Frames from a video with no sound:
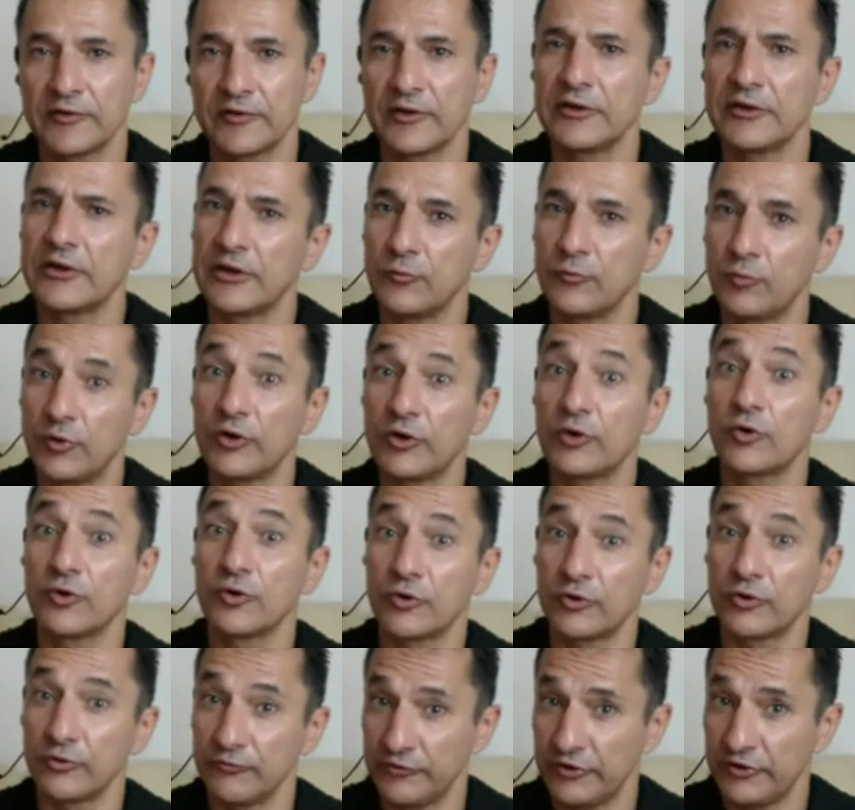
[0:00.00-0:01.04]
then you can work on
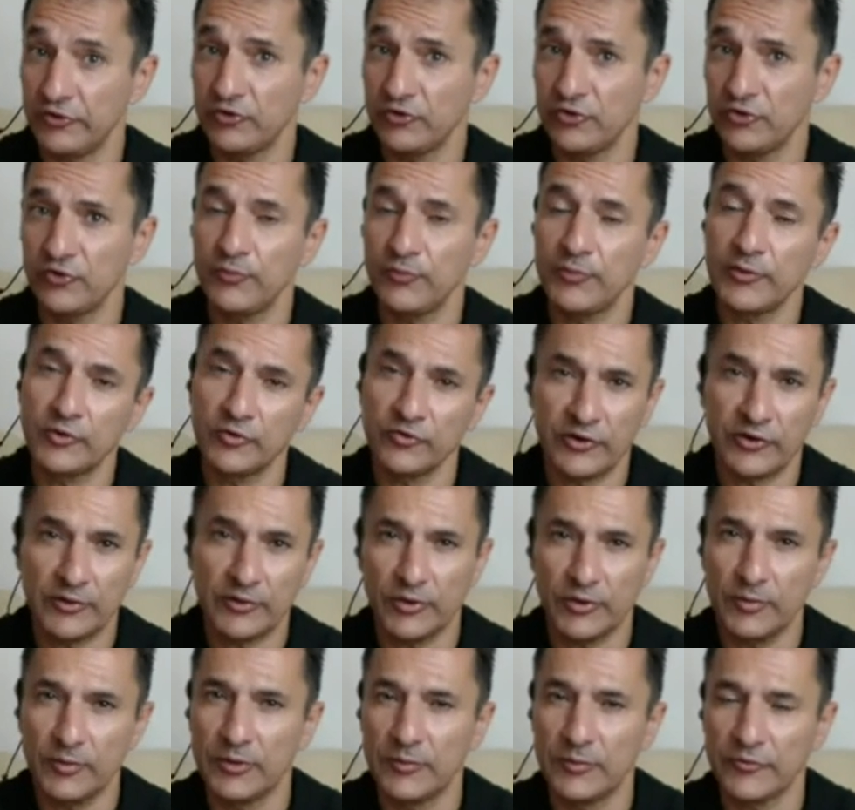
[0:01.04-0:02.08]
conversions because there
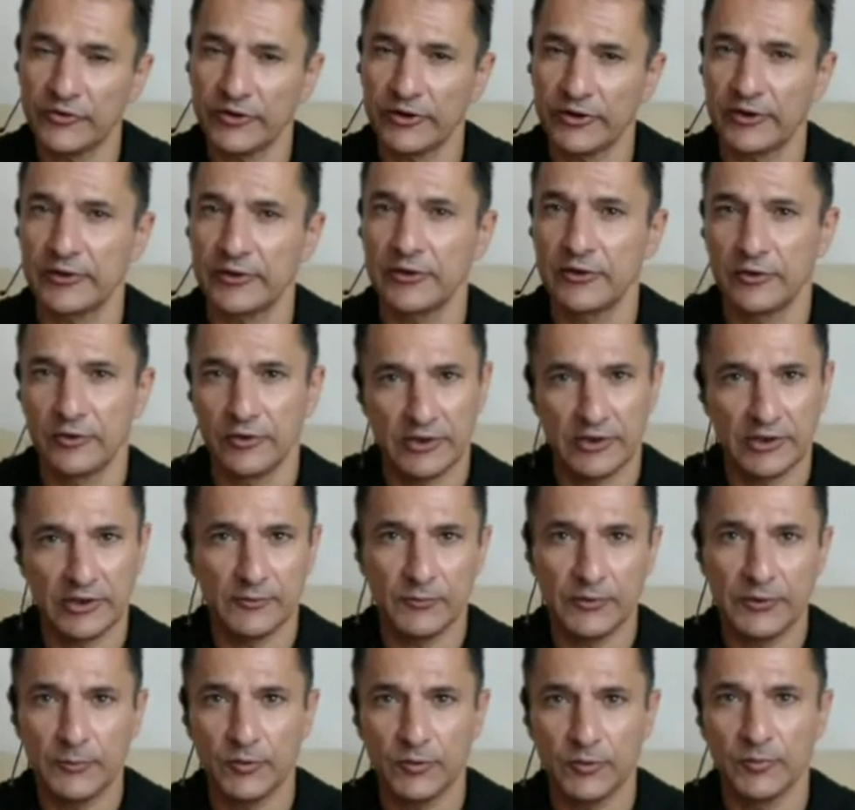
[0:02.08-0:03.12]
are problems there. You get
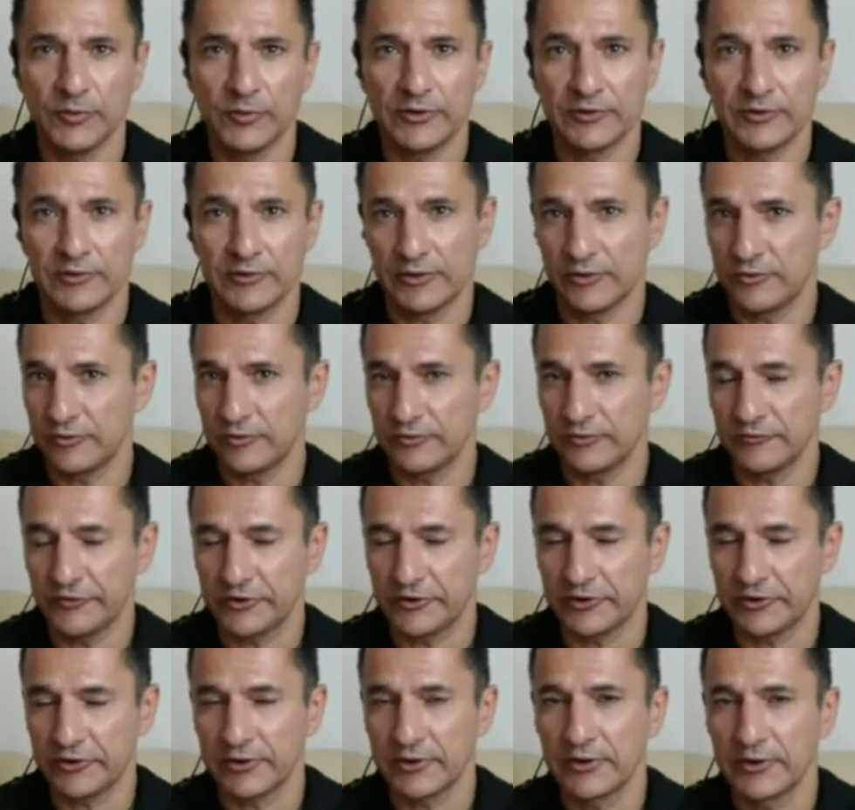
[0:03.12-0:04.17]
people, but they don't
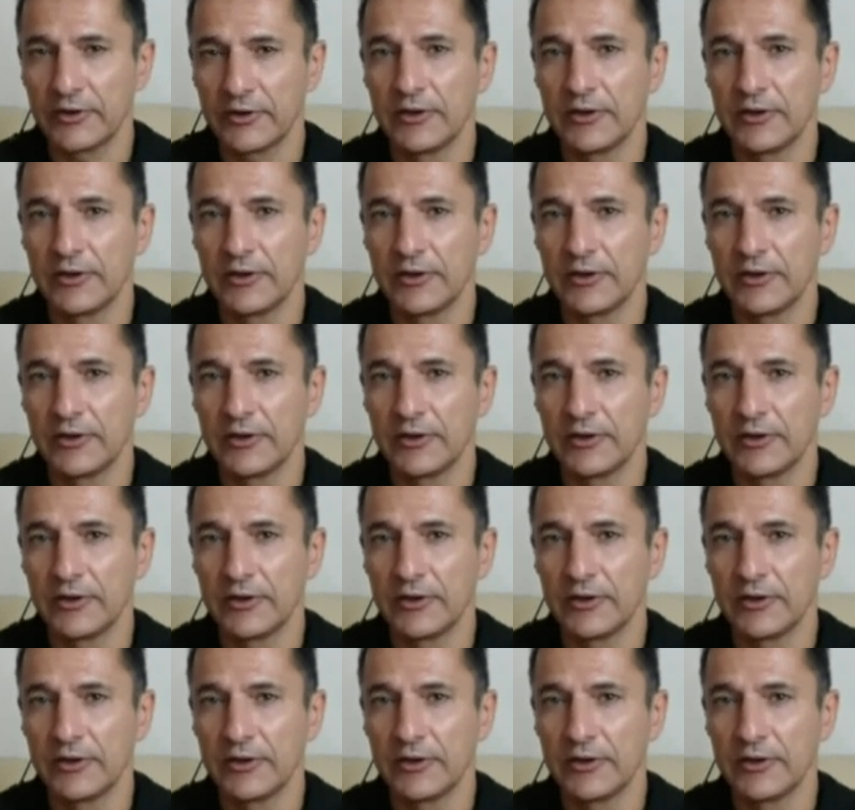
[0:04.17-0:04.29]
convert.